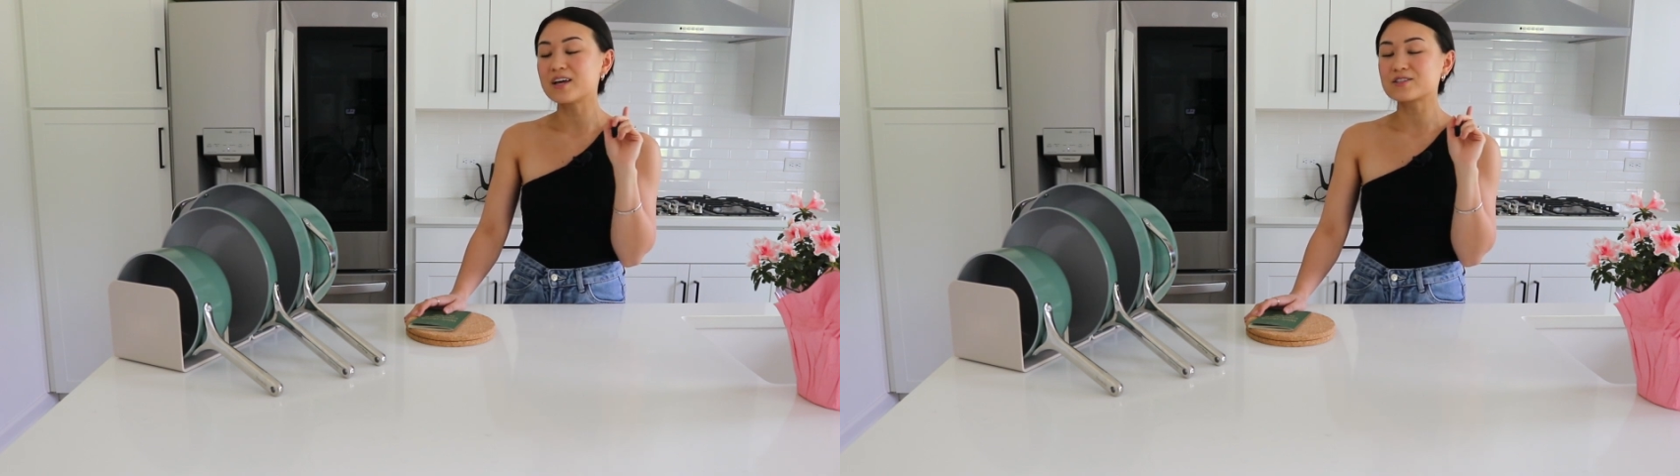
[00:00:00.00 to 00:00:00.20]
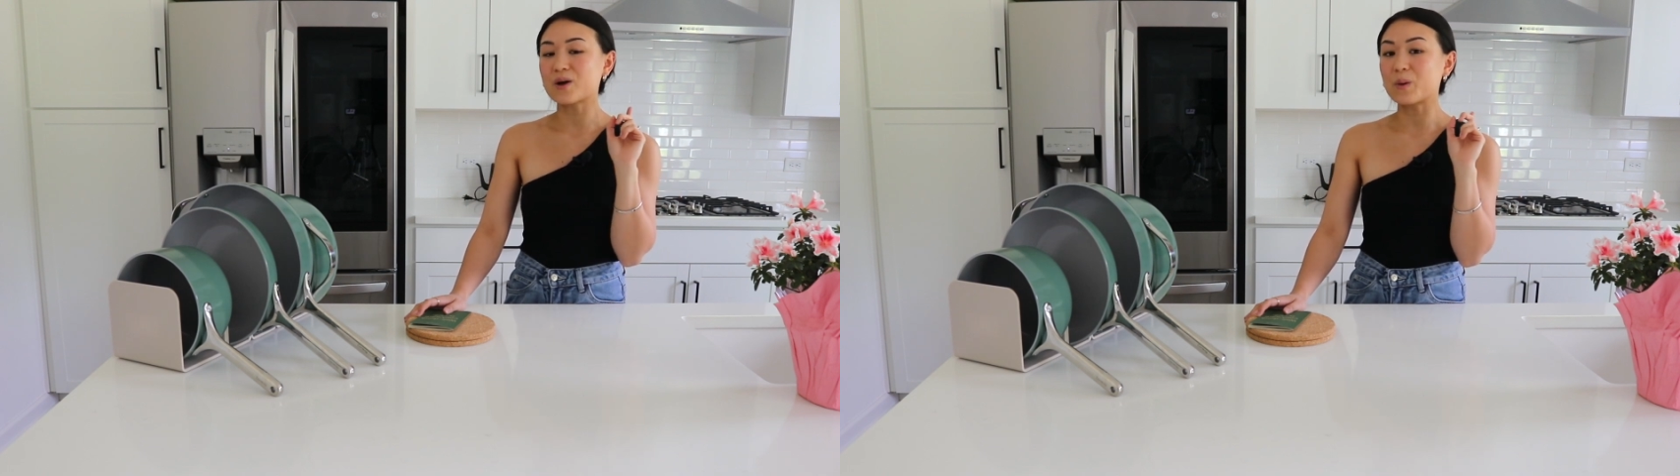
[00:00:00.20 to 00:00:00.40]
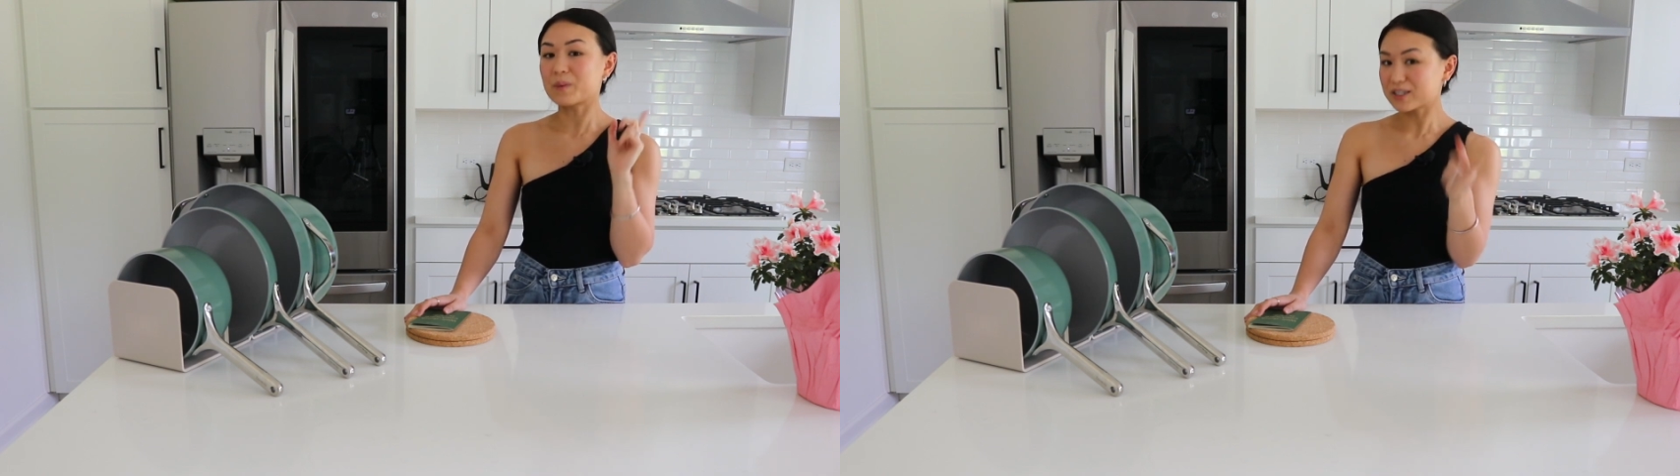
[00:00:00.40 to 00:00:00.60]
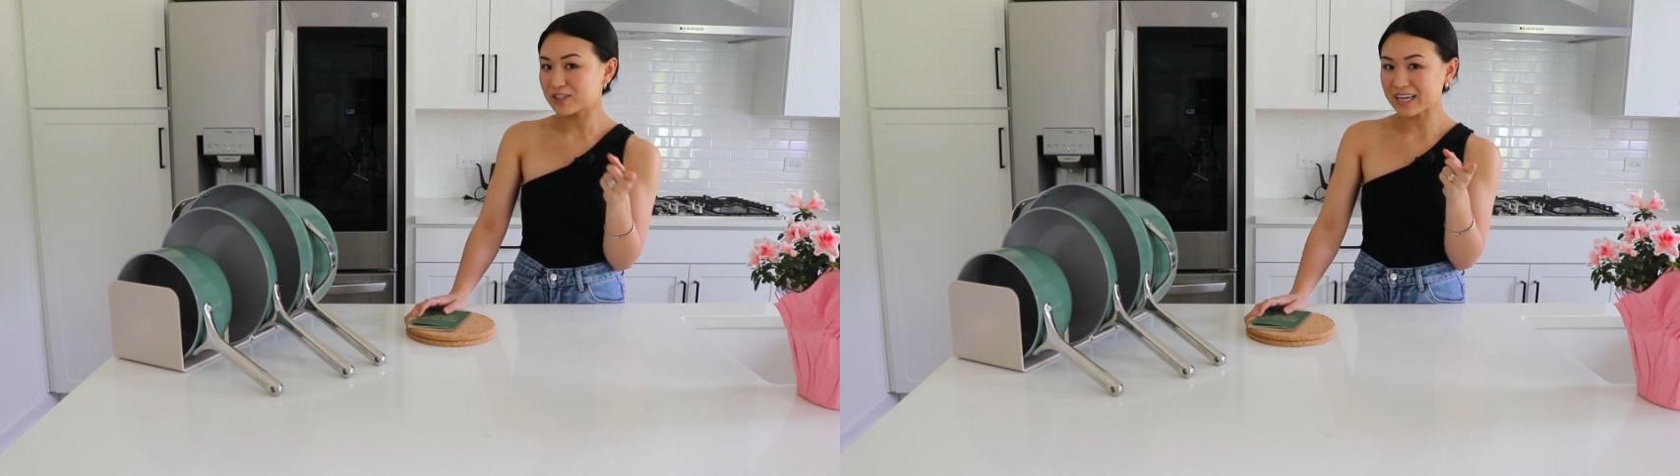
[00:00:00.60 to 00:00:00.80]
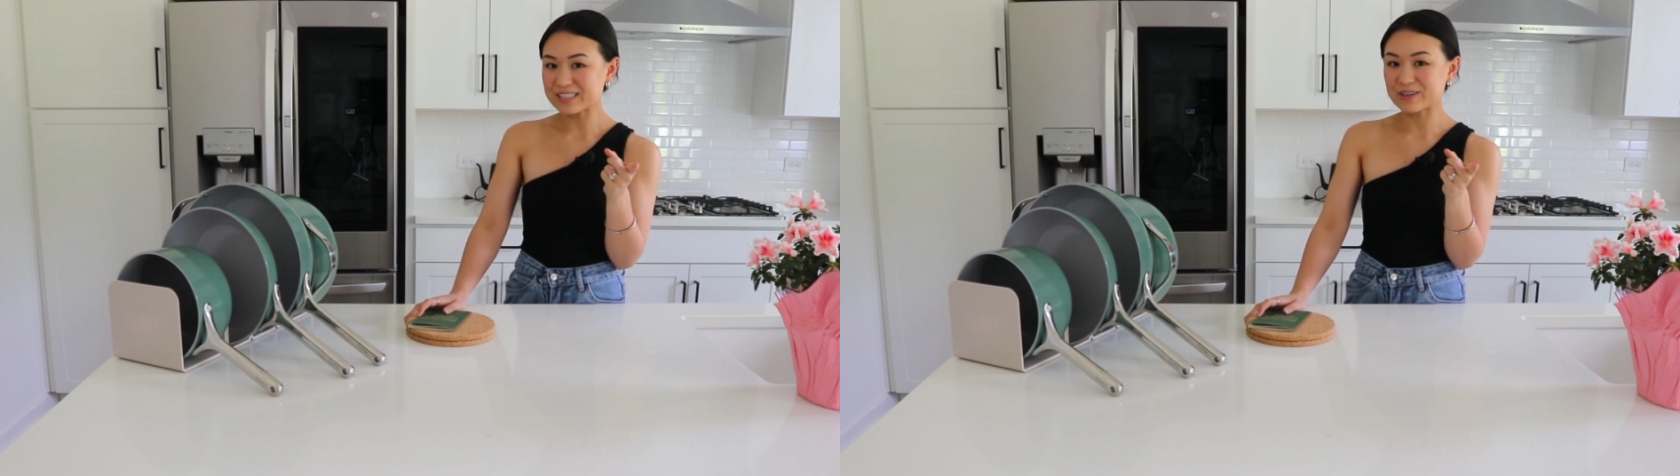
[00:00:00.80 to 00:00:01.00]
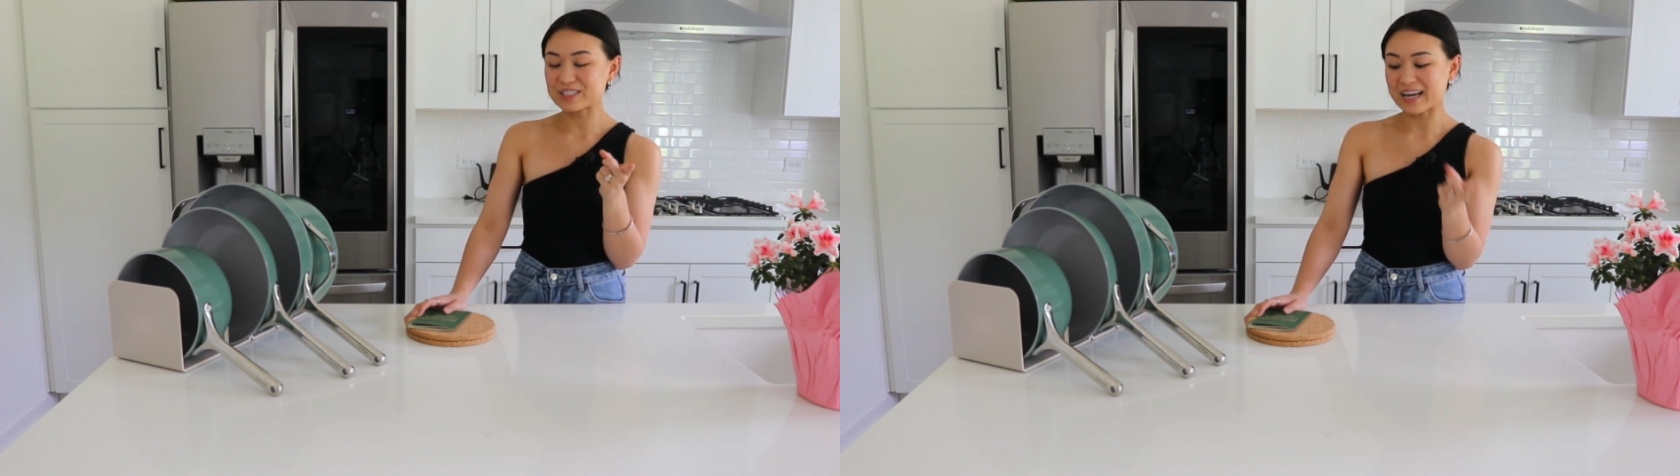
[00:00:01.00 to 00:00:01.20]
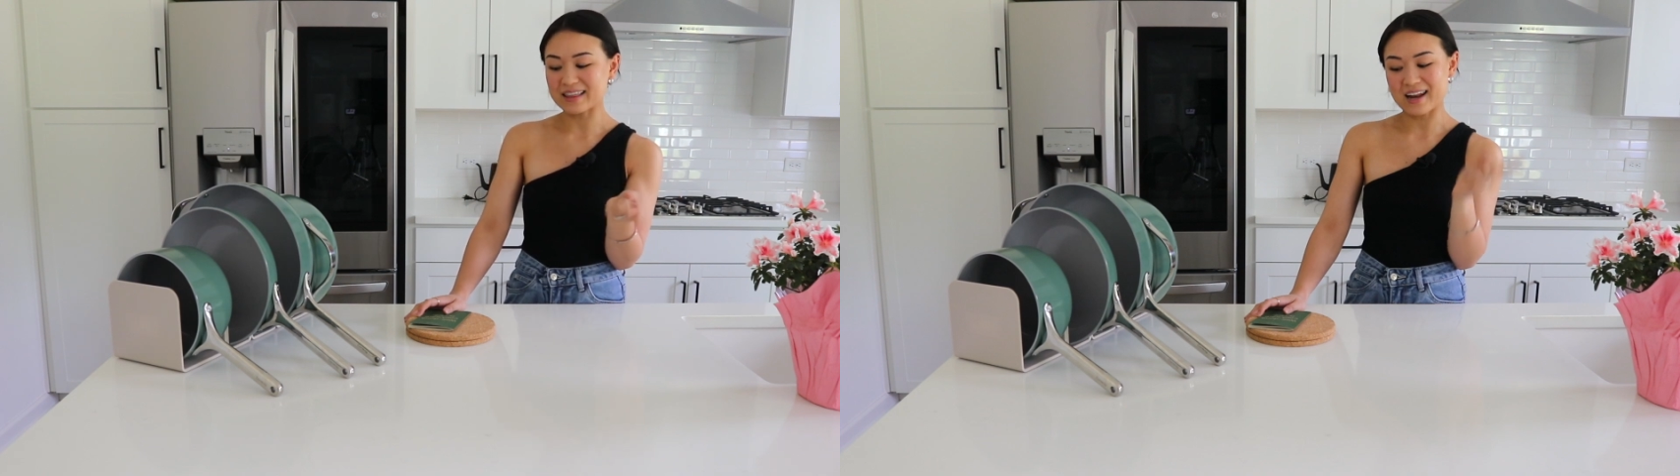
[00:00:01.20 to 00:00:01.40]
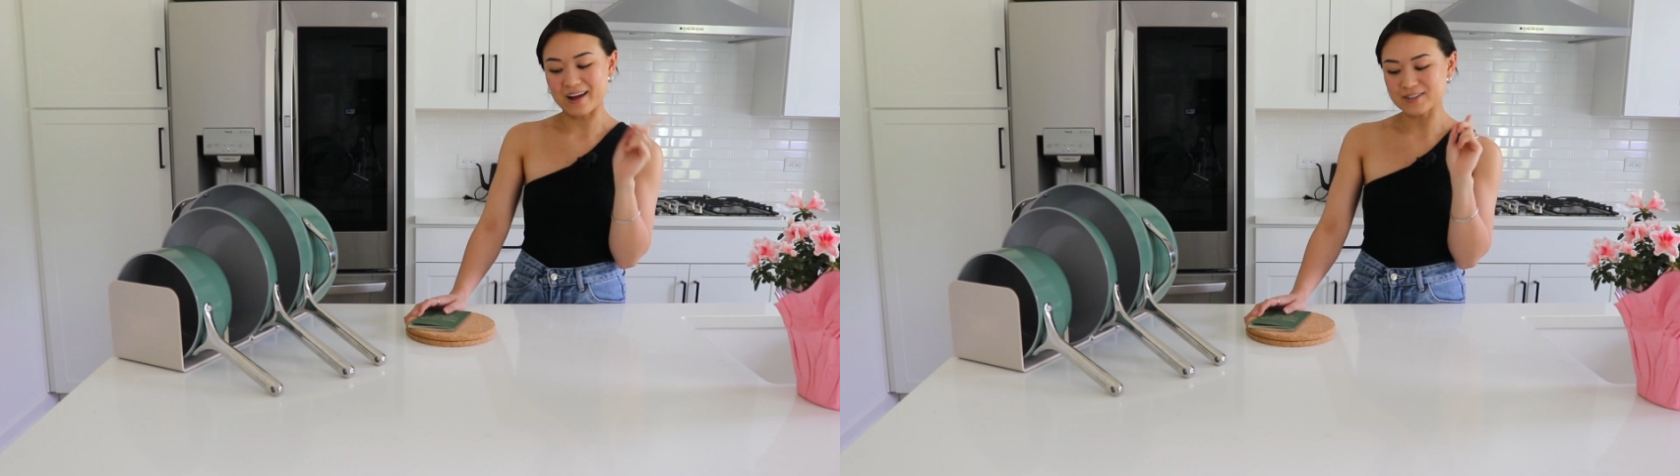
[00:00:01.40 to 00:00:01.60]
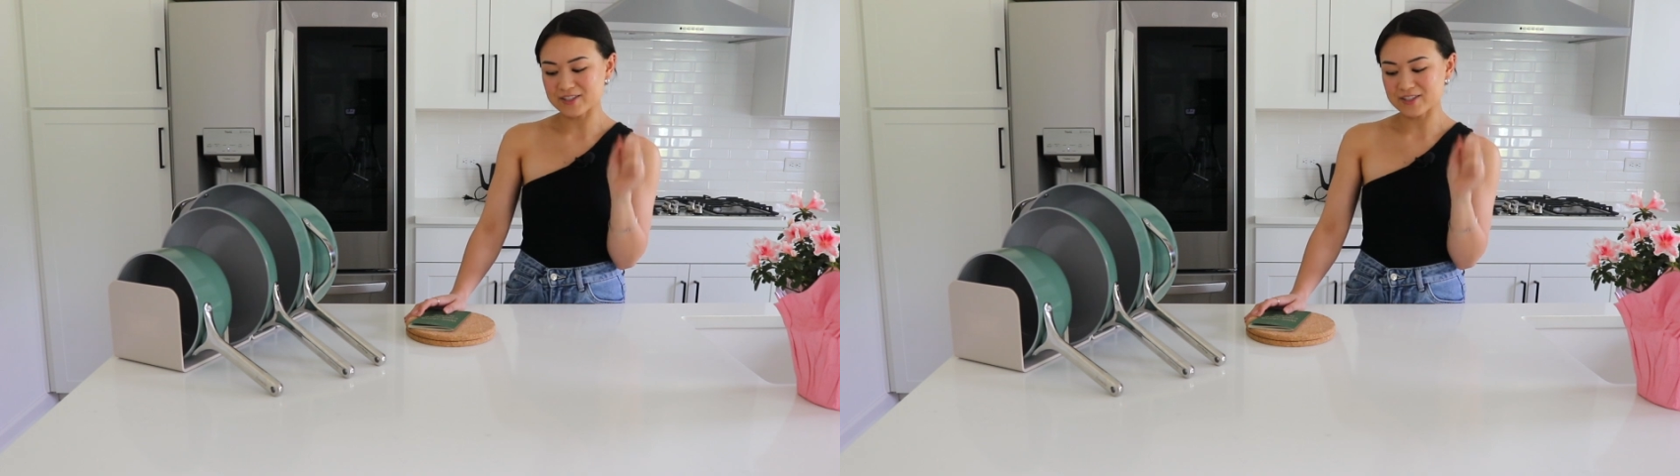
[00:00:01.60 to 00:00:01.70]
So make sure you guys go check that out